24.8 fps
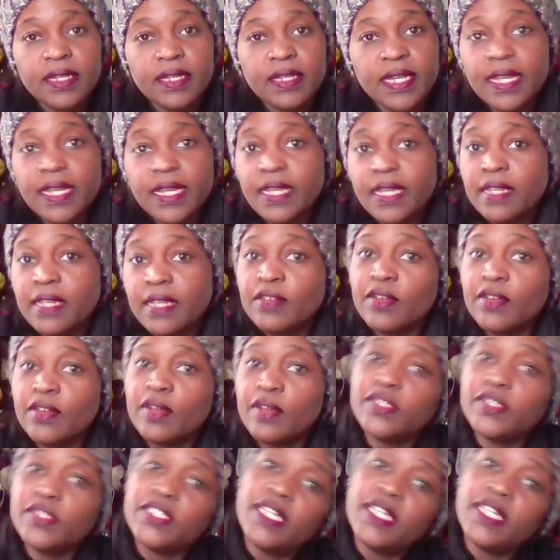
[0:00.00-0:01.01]
getting in
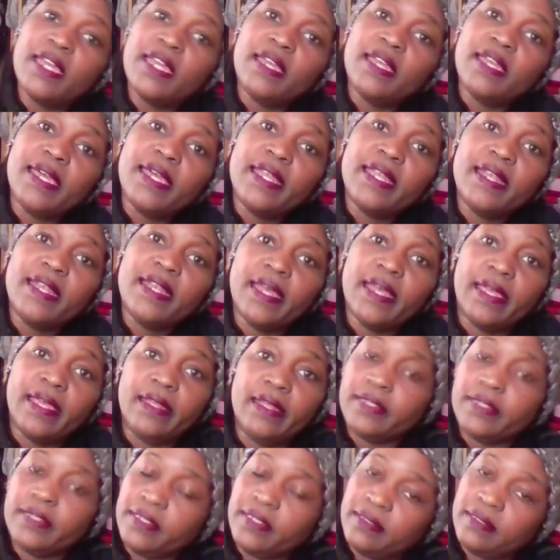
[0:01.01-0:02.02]
crochet at
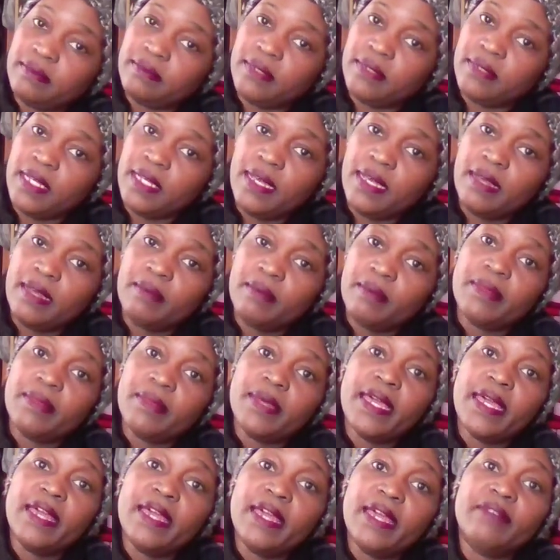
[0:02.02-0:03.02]
night.
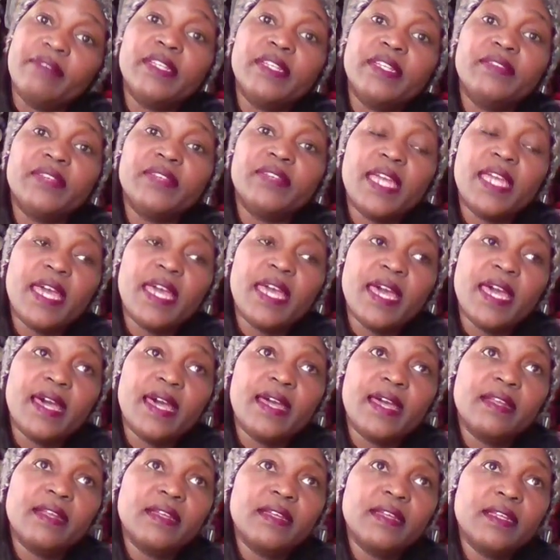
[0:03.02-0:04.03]
I haven't even
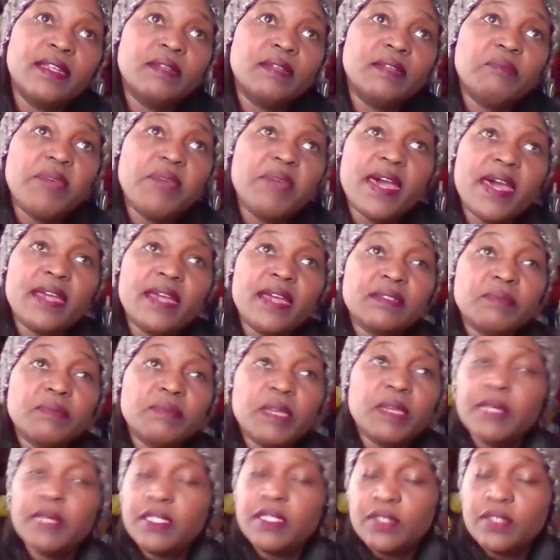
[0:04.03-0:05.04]
had in the past
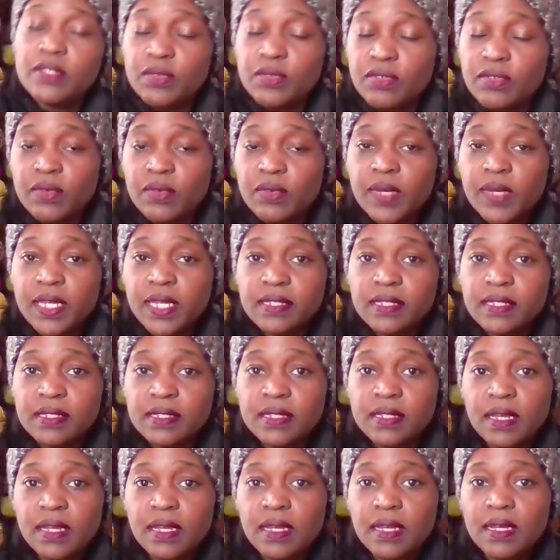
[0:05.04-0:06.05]
maybe 2 or 3
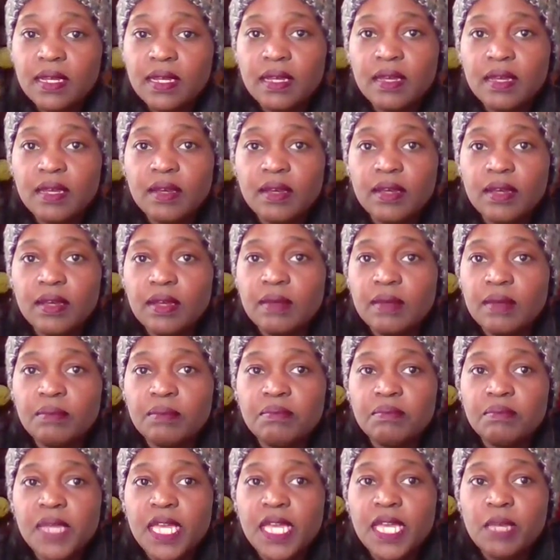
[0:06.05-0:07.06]
weeks,
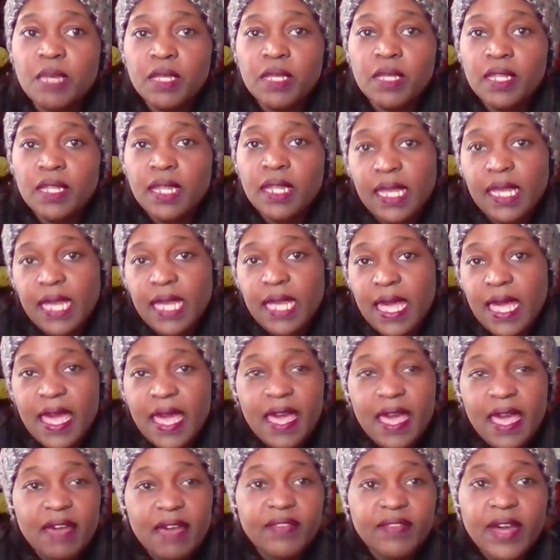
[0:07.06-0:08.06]
maybe like a
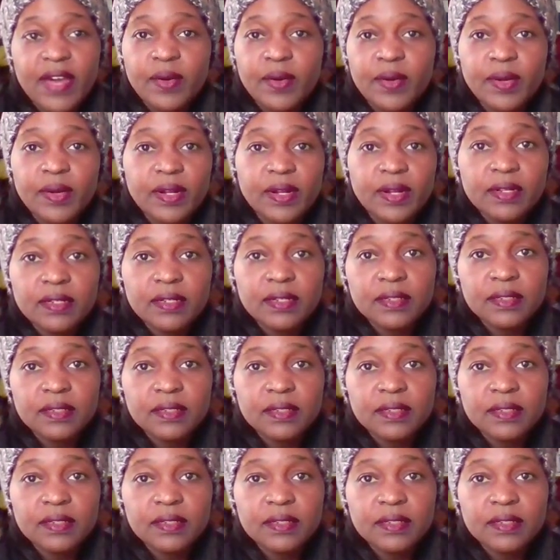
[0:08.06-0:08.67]
half hour